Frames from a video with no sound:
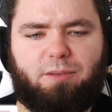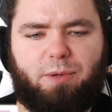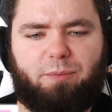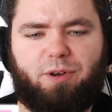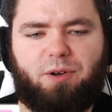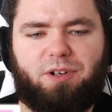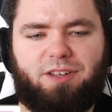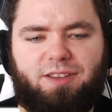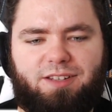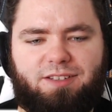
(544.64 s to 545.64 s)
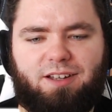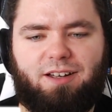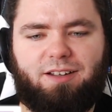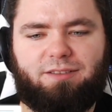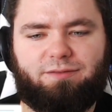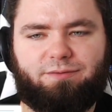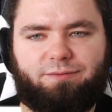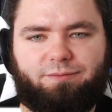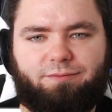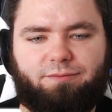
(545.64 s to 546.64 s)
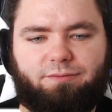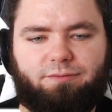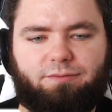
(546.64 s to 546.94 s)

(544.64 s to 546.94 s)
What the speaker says: bit broken, this guy. Yeah.